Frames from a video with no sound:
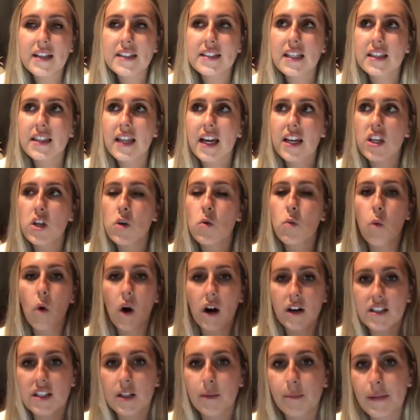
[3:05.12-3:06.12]
it that you
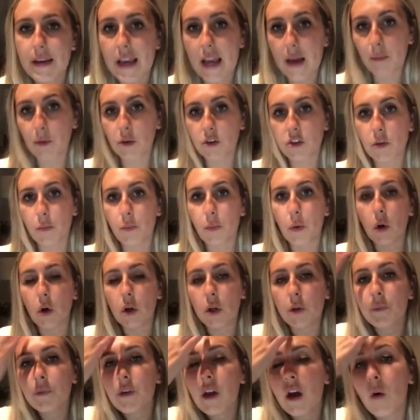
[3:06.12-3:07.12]
want to be able to
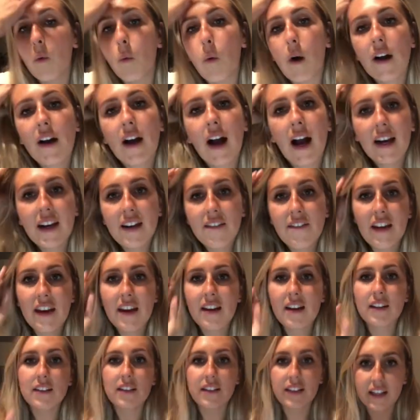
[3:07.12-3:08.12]
pull? What kind of
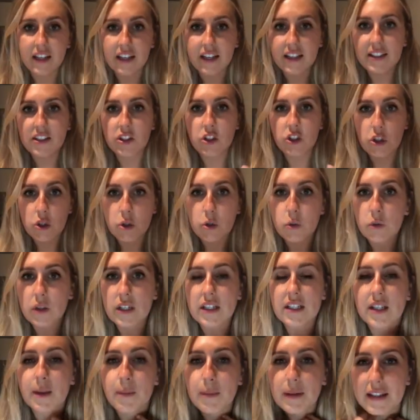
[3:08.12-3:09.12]
analytics do you
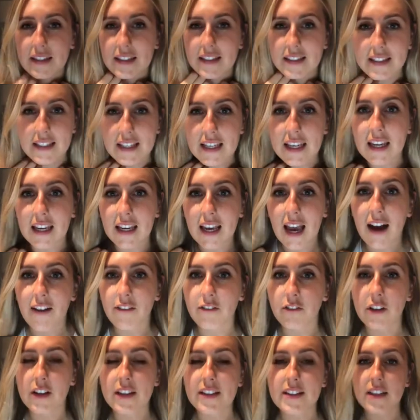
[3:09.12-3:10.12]
need to be seeing
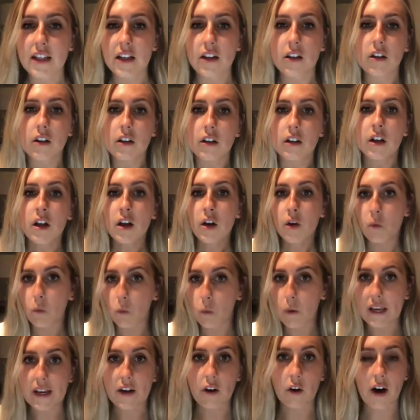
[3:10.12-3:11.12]
every single
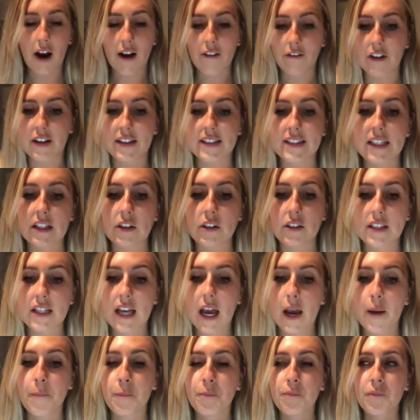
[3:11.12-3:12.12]
week or every single
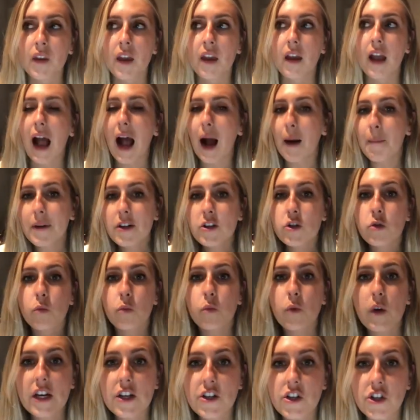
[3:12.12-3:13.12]
day? How much
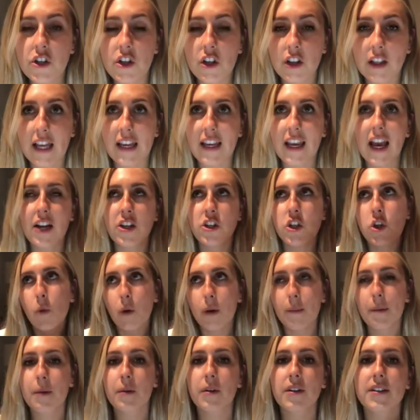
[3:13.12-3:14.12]
reach, do you want
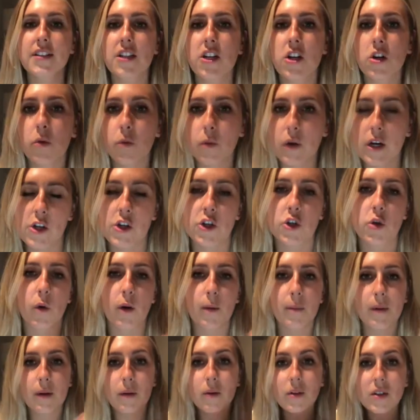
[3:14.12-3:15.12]
to be able to see your reach? Do you
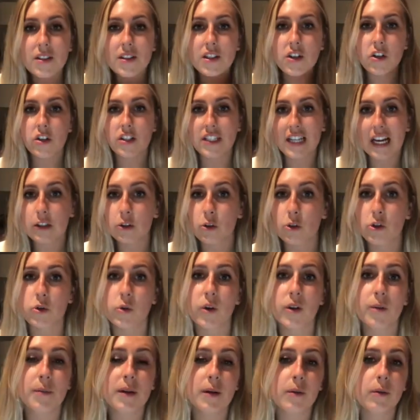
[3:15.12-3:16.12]
want to be able to see your downloads? Do you
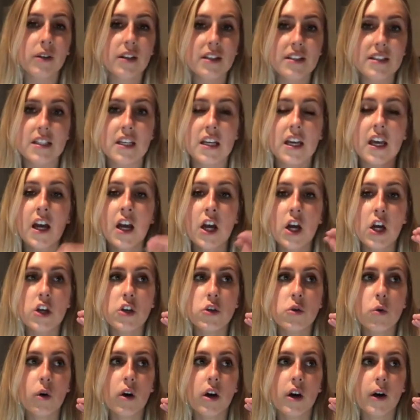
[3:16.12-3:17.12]
want to be able to see
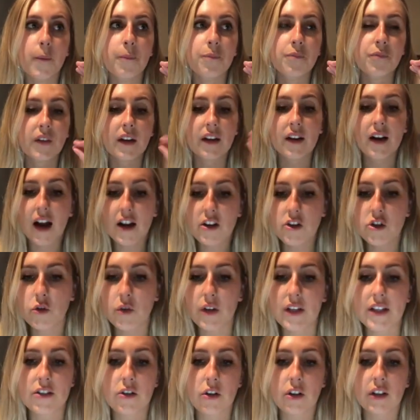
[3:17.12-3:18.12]
your
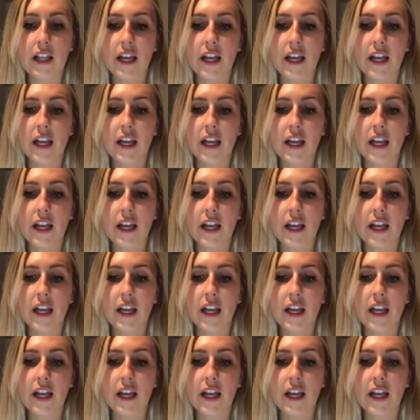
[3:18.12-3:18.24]
countries or